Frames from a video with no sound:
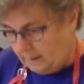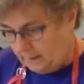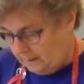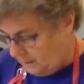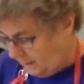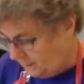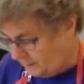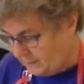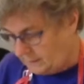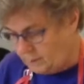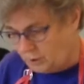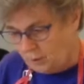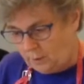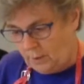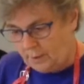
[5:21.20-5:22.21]
Now I've
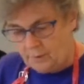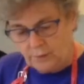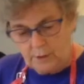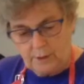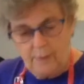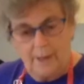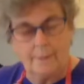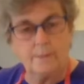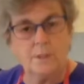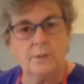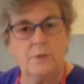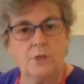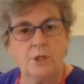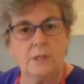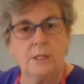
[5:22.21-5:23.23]
done 200 grams of
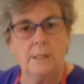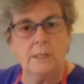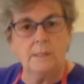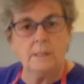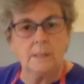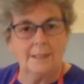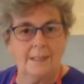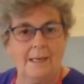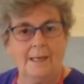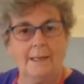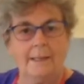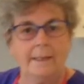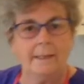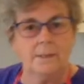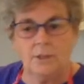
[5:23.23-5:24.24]
cheese because I
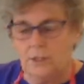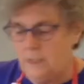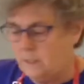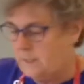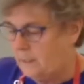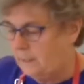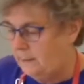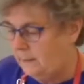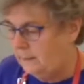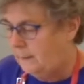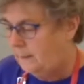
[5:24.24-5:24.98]
like it cheesy,